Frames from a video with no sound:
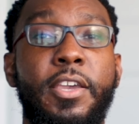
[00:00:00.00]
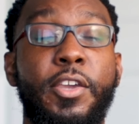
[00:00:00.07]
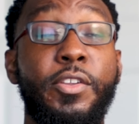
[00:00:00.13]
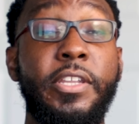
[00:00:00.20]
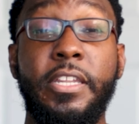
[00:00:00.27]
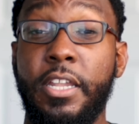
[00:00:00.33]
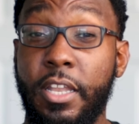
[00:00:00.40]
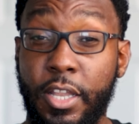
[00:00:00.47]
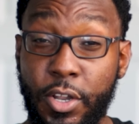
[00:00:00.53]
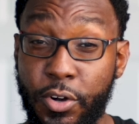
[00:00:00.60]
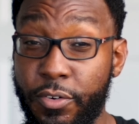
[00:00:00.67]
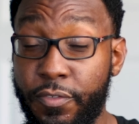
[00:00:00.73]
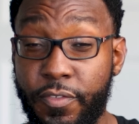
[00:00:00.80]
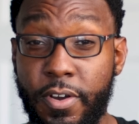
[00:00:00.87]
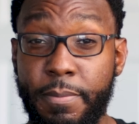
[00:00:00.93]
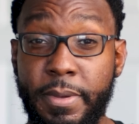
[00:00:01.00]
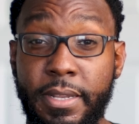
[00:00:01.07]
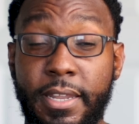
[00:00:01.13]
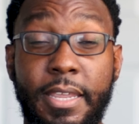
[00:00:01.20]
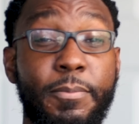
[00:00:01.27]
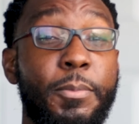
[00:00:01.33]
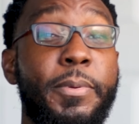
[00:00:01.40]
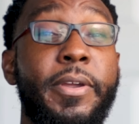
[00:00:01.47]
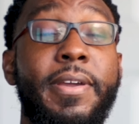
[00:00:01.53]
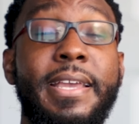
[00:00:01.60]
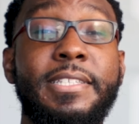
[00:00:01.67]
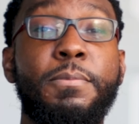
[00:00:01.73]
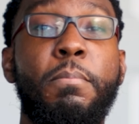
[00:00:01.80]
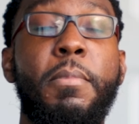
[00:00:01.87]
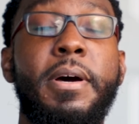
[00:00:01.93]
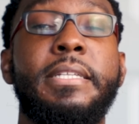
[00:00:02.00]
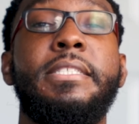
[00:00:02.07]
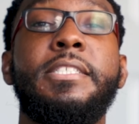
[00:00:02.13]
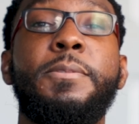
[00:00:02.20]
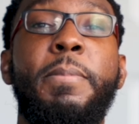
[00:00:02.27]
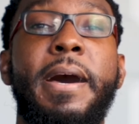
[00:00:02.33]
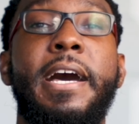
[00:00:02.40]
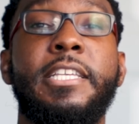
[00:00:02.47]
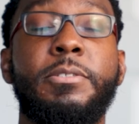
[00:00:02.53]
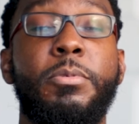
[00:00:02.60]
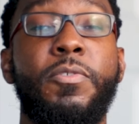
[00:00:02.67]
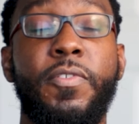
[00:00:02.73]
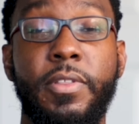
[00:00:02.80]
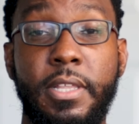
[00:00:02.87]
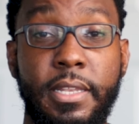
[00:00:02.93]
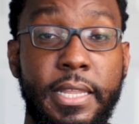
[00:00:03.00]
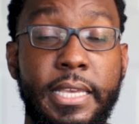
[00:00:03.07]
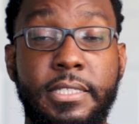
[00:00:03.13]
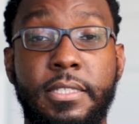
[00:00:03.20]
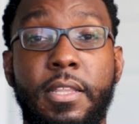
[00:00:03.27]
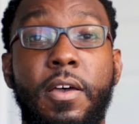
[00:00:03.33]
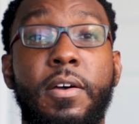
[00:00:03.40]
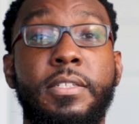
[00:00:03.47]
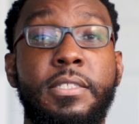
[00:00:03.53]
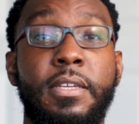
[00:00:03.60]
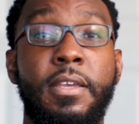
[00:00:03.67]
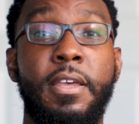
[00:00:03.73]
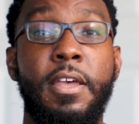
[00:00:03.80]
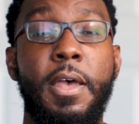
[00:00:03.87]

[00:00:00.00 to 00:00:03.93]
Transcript: you need to learn from it and prepare as much as possible for the next launch,